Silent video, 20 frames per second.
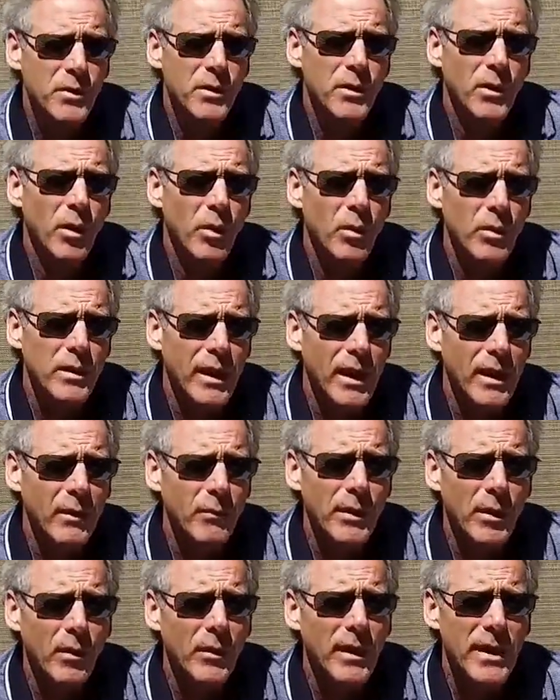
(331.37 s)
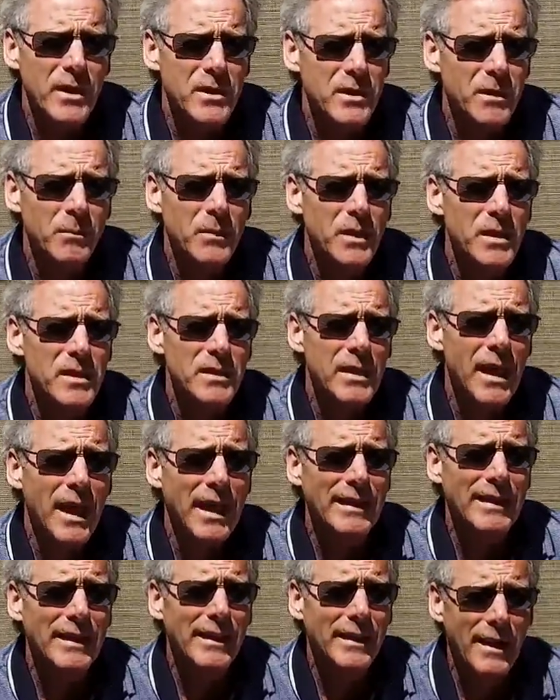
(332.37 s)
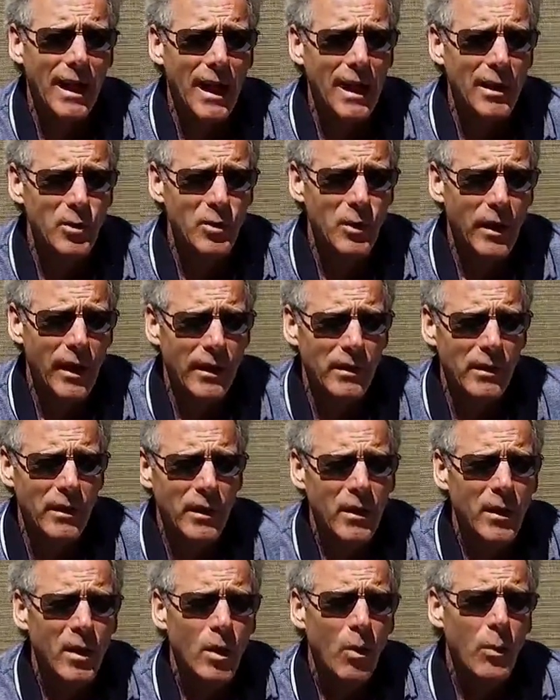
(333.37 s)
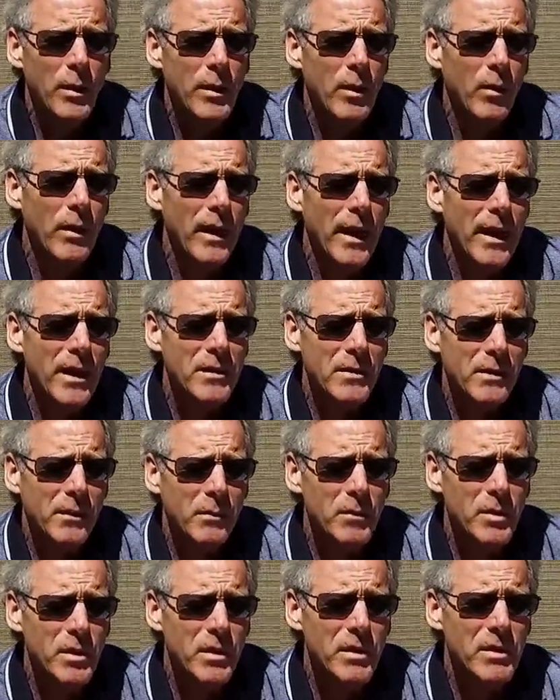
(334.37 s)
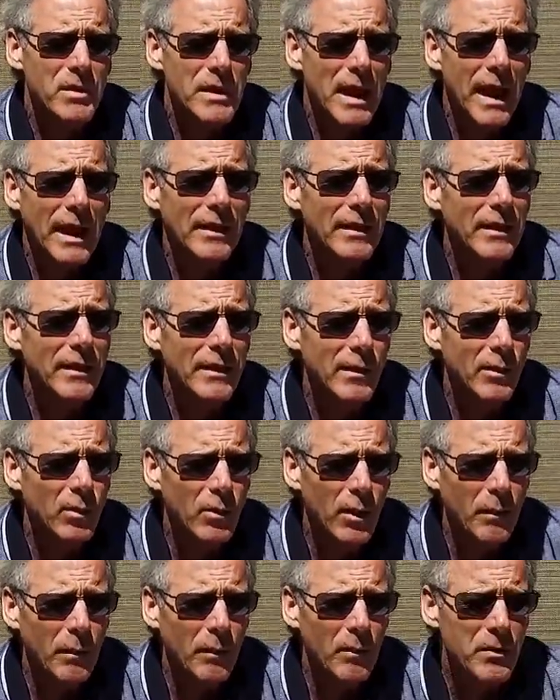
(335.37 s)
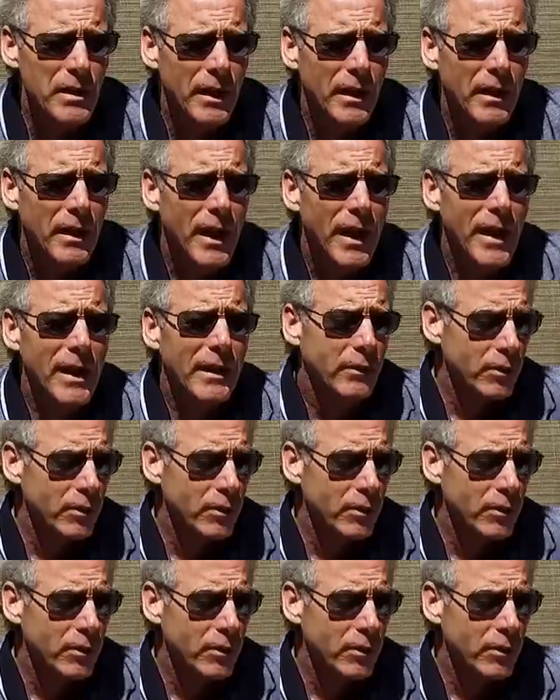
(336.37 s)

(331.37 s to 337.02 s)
for their okay. We don't ask them to sign the contract. We don't ask them to sign the agreement. We say, hey,